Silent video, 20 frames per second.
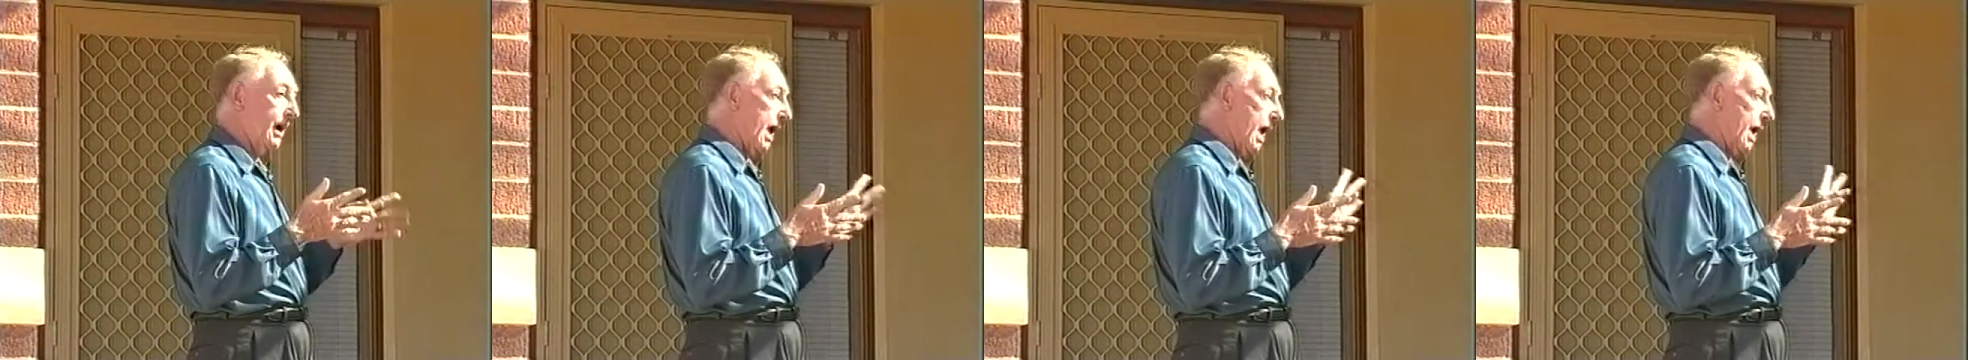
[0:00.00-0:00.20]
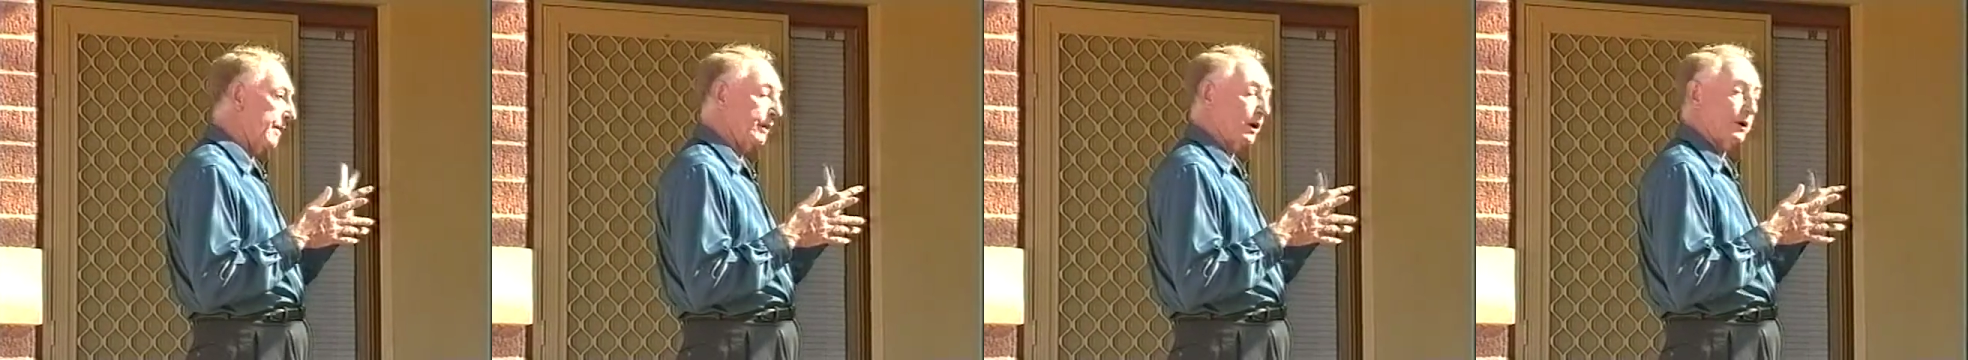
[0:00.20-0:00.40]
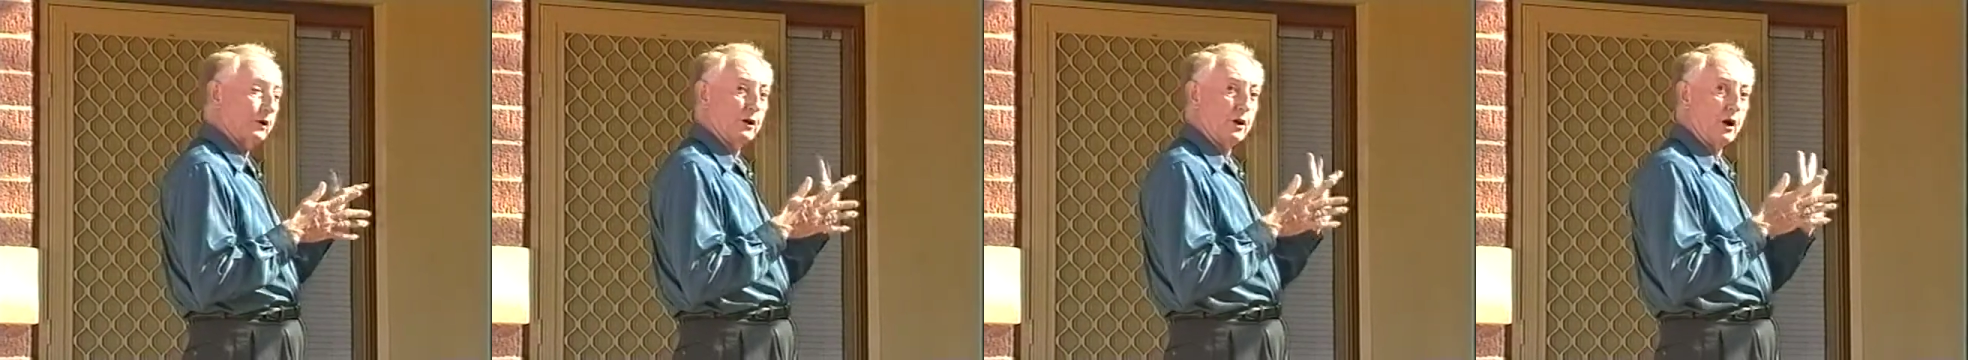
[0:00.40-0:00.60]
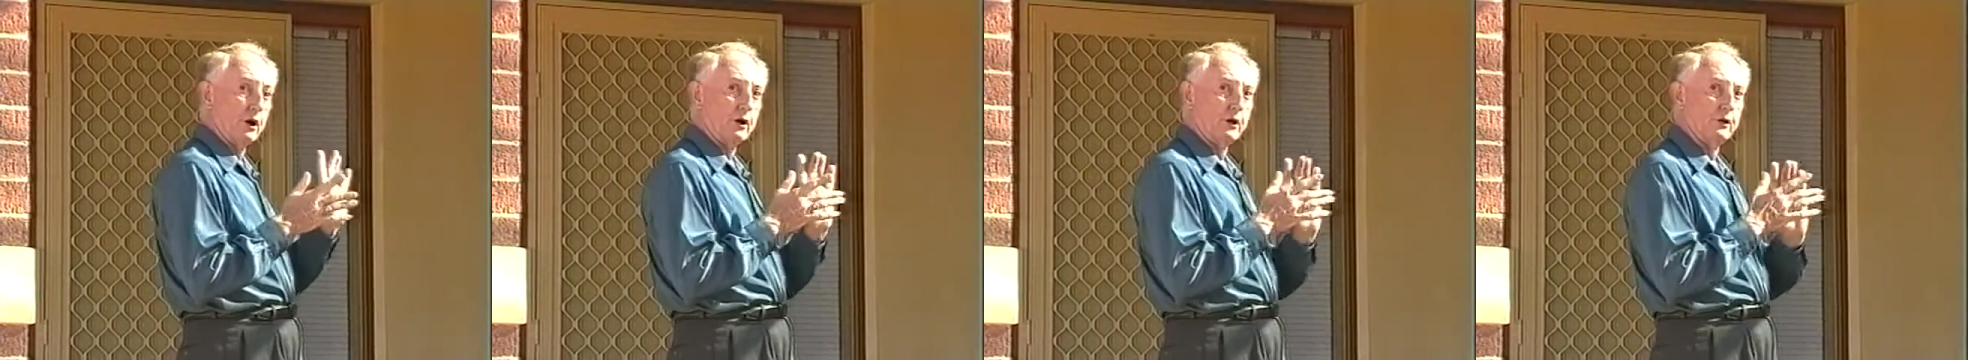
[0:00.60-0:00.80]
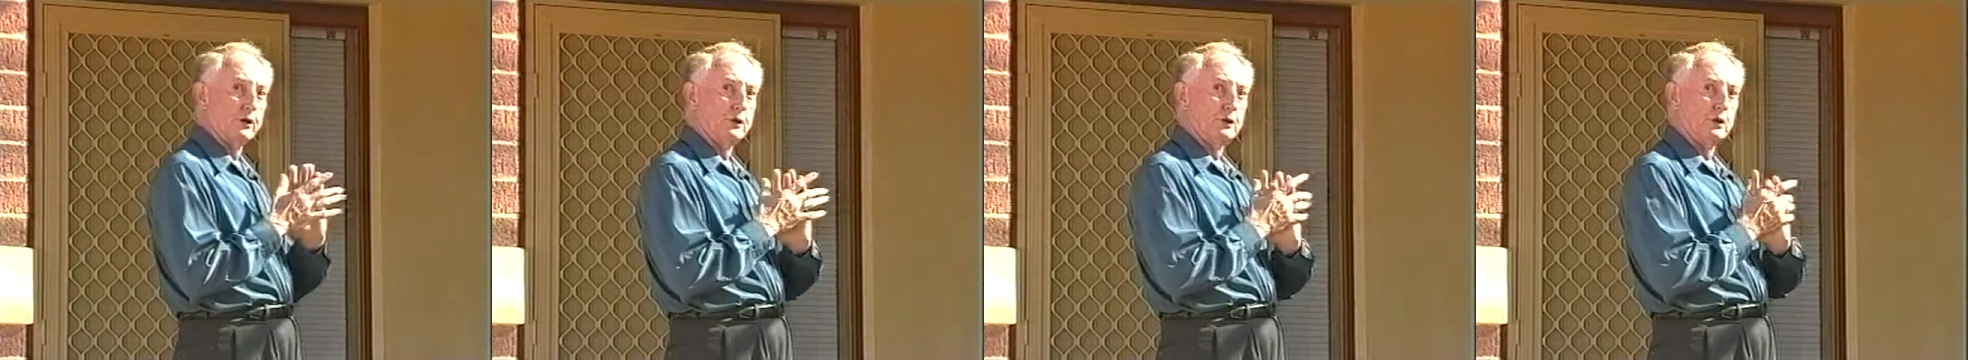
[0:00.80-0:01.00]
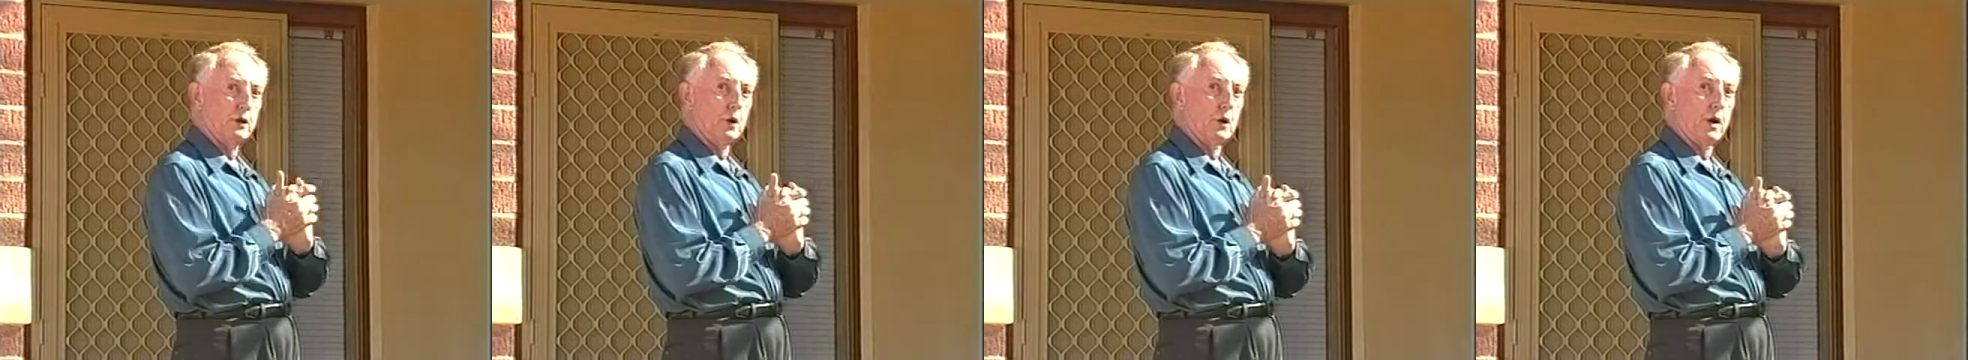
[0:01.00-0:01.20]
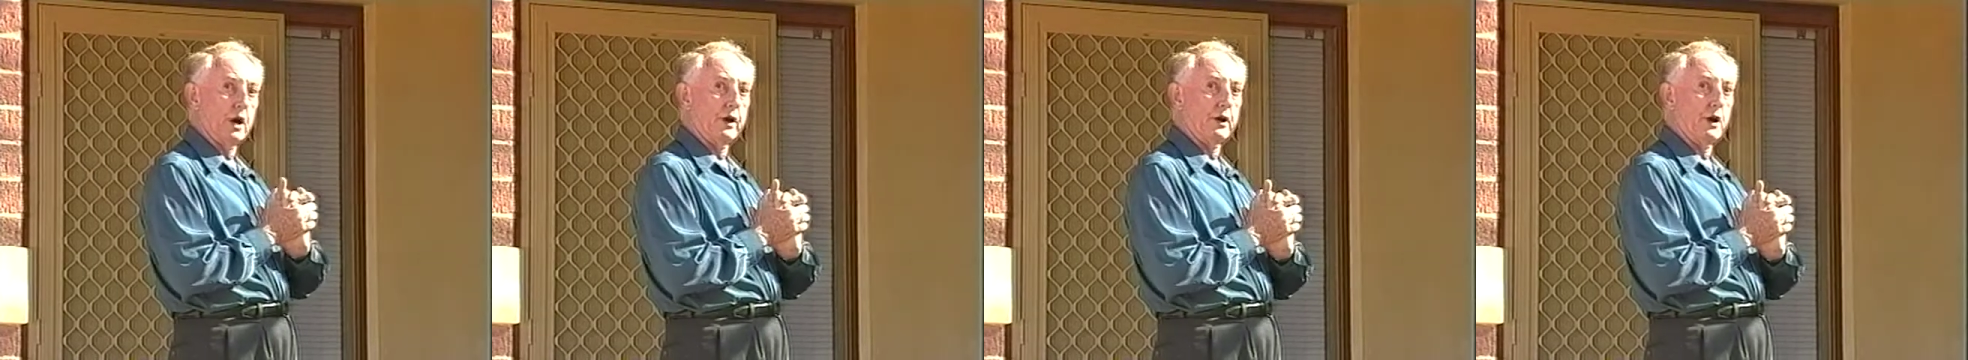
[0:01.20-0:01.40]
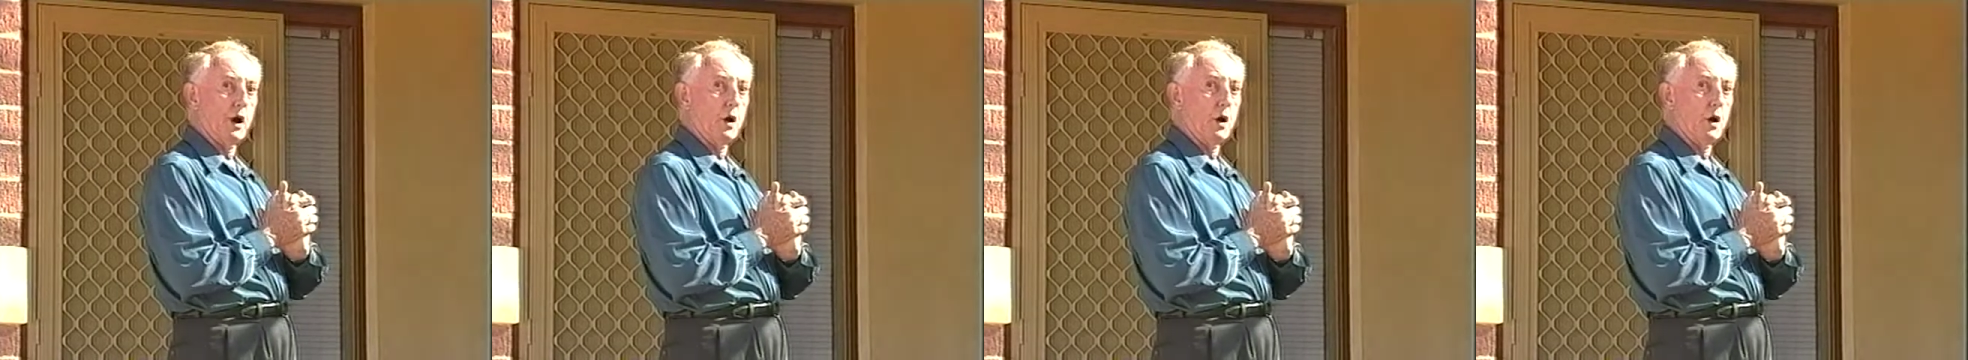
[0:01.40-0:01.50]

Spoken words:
I'm going to knock on the door and